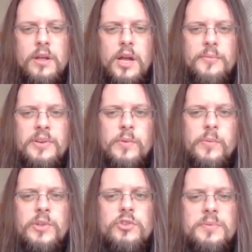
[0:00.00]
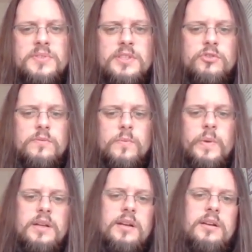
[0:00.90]
I think we reach a position
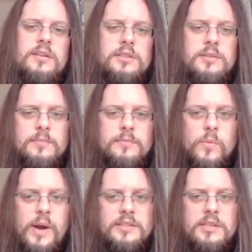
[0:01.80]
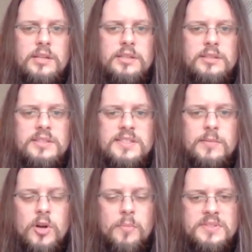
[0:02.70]
where white got at least some
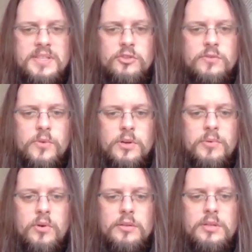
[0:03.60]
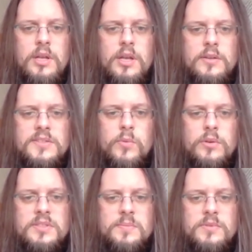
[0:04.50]
compensation for the pawn. His
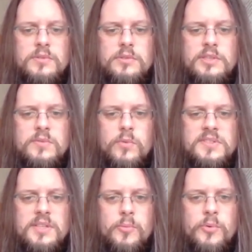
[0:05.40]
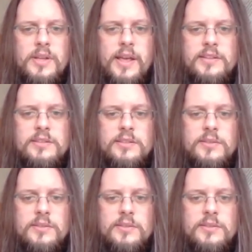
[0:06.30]
rooks are pretty active.